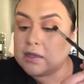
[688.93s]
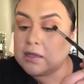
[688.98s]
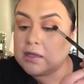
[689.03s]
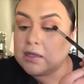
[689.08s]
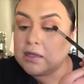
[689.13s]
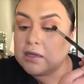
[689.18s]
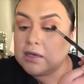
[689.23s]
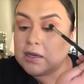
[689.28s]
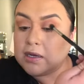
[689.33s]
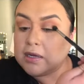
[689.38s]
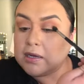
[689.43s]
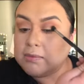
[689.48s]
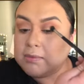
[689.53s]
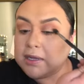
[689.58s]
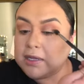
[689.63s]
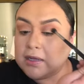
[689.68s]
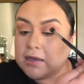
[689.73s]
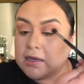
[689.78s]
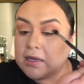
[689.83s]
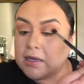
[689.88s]
you're gonna make
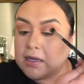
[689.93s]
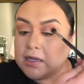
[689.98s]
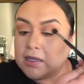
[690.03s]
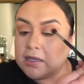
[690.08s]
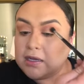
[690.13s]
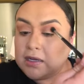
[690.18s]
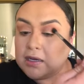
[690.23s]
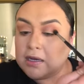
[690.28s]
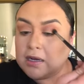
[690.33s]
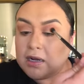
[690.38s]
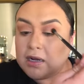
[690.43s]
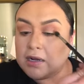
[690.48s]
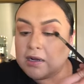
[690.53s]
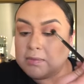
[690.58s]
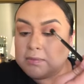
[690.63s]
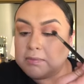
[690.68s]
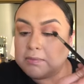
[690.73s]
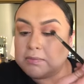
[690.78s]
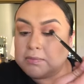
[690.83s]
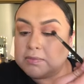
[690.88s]
the
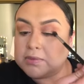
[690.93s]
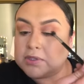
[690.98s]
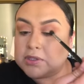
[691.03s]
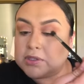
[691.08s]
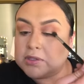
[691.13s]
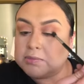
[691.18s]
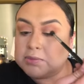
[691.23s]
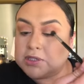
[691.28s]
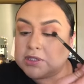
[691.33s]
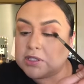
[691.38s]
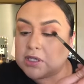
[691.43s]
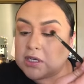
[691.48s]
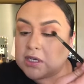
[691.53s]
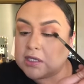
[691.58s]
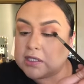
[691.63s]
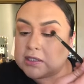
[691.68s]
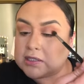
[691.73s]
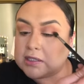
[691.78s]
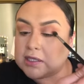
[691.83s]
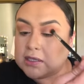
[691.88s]
color super dark.
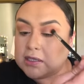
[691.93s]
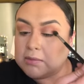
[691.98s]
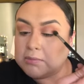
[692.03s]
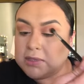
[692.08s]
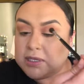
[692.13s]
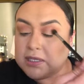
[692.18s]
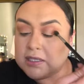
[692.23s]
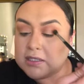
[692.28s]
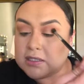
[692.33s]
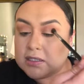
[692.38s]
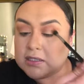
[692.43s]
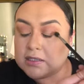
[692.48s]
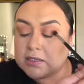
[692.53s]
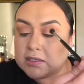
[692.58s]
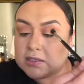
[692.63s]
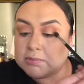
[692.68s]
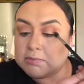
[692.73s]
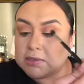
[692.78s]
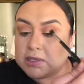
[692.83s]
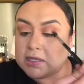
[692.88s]
It's not gonna be easy
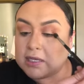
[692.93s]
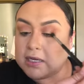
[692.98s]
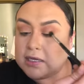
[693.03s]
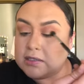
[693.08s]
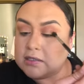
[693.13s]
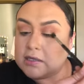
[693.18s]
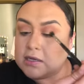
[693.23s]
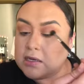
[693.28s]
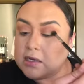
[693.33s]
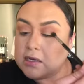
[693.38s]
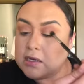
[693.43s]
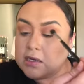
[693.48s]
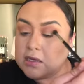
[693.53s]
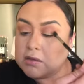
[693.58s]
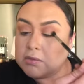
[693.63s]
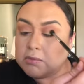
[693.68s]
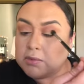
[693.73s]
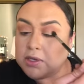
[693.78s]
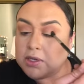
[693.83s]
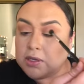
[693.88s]
to blend.
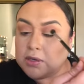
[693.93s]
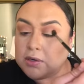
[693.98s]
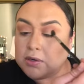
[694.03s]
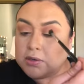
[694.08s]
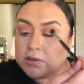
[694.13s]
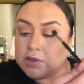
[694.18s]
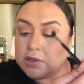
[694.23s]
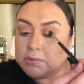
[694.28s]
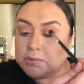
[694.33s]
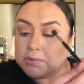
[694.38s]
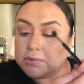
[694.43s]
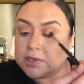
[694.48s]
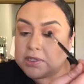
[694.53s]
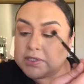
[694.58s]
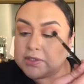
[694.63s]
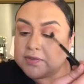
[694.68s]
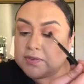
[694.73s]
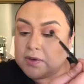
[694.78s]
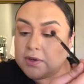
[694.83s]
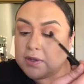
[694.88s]
When you hold the brush
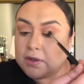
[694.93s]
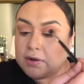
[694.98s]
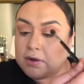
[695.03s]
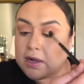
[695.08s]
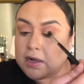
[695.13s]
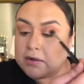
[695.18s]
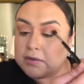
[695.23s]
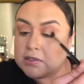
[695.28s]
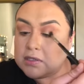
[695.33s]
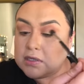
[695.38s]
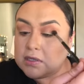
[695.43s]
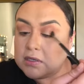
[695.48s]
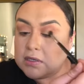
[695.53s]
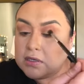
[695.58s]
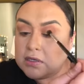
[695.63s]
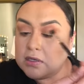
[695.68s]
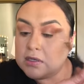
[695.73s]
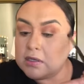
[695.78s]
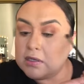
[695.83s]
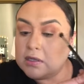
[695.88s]
further out,
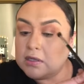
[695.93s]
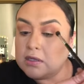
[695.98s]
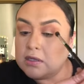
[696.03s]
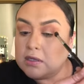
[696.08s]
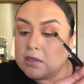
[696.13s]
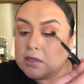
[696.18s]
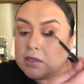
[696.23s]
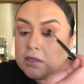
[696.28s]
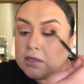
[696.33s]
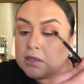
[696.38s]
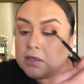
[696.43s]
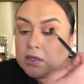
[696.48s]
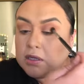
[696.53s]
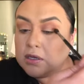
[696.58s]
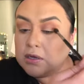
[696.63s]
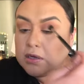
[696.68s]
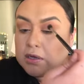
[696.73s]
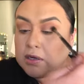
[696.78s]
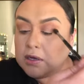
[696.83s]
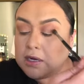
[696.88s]

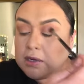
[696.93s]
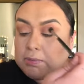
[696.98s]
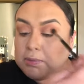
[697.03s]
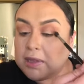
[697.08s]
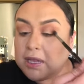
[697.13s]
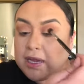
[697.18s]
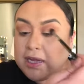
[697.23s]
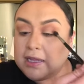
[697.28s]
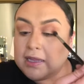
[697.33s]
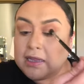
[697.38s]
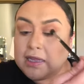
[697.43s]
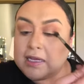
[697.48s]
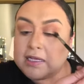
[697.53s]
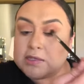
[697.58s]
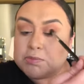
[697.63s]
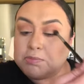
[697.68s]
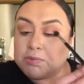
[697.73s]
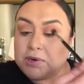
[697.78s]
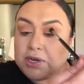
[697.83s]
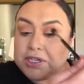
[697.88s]
you're applying less
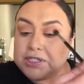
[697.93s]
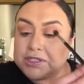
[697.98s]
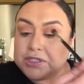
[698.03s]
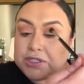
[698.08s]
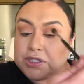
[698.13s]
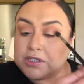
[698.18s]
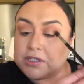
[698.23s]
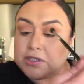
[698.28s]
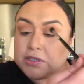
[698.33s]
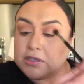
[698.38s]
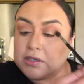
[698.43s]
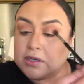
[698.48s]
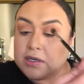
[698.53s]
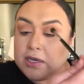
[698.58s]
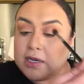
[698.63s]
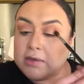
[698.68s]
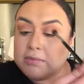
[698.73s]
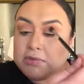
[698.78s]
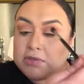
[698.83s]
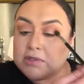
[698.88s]
pressure, so you're
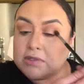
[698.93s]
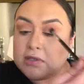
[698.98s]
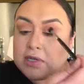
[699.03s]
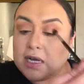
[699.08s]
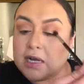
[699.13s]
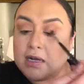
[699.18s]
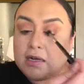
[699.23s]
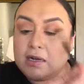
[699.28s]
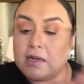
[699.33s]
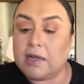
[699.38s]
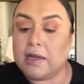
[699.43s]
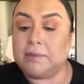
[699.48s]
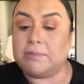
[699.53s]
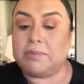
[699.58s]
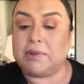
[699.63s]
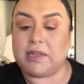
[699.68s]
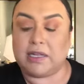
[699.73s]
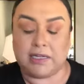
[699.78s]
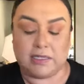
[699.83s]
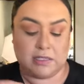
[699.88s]
able to kind of like
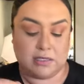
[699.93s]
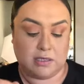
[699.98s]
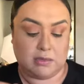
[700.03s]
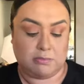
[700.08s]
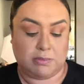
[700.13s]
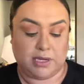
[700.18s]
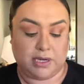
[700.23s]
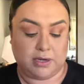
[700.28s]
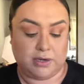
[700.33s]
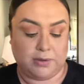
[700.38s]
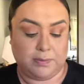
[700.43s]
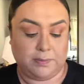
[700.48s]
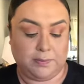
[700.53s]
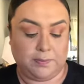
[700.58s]
blend it better.